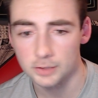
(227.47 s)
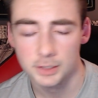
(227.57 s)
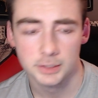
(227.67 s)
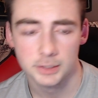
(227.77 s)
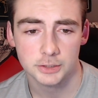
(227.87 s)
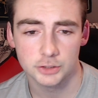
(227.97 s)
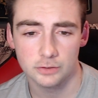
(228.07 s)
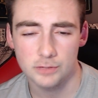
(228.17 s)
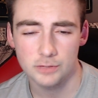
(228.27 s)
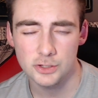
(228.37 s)
certain
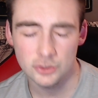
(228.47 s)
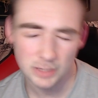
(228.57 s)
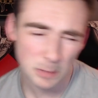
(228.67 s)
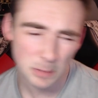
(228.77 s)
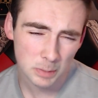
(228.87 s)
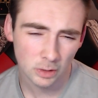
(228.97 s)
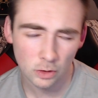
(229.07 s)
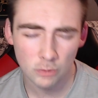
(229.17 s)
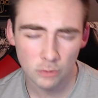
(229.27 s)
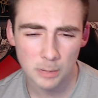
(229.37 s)
features that might be a little
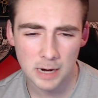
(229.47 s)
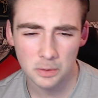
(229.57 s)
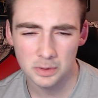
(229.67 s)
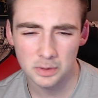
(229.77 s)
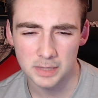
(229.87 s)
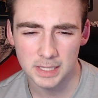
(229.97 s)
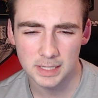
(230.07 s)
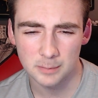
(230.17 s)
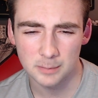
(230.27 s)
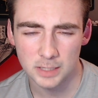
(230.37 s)
overpowered and that
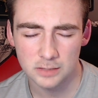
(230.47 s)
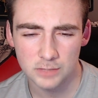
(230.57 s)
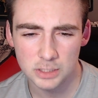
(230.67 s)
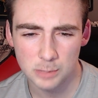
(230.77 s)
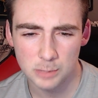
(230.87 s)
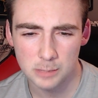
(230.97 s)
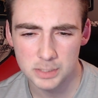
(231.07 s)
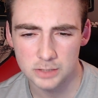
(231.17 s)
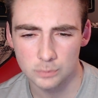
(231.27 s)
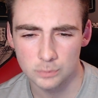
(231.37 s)
might defeat the purpose
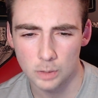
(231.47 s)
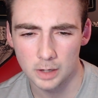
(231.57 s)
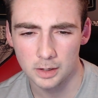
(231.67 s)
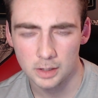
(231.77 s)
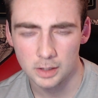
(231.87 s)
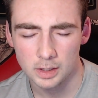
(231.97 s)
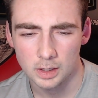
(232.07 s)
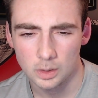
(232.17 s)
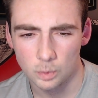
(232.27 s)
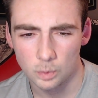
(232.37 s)
of what
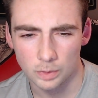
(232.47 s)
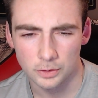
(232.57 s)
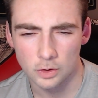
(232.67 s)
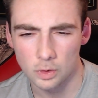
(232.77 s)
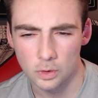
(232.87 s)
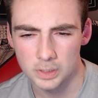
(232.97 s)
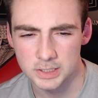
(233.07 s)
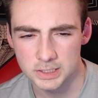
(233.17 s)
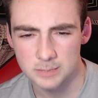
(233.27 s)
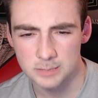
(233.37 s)
their goal is. It
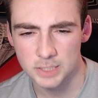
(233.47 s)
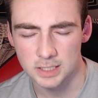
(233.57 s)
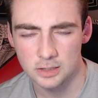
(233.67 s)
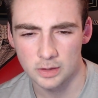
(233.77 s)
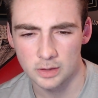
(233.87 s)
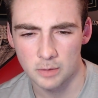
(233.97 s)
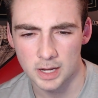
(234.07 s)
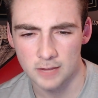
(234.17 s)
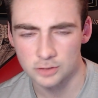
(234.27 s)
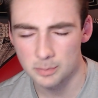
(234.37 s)
seems like they want to have
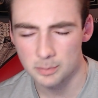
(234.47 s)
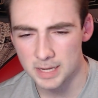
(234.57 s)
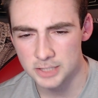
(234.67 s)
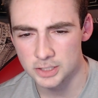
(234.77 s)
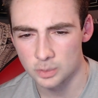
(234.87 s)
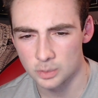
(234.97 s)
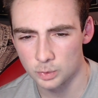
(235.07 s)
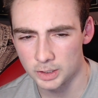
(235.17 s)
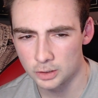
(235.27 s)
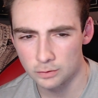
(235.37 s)
some pals that are really
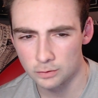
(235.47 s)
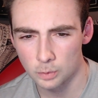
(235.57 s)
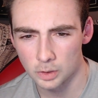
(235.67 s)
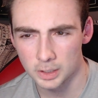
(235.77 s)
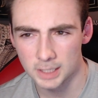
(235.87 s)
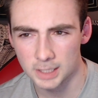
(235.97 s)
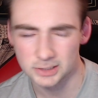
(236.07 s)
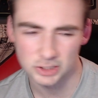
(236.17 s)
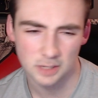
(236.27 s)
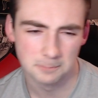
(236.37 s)
good for working and
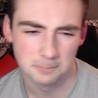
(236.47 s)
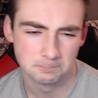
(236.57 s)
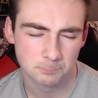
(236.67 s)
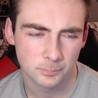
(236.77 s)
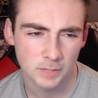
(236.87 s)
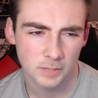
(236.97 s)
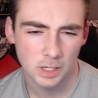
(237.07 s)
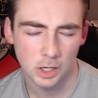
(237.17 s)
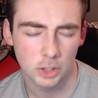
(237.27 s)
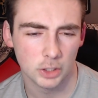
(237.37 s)
some are
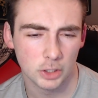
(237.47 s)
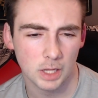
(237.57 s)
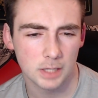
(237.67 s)
good, like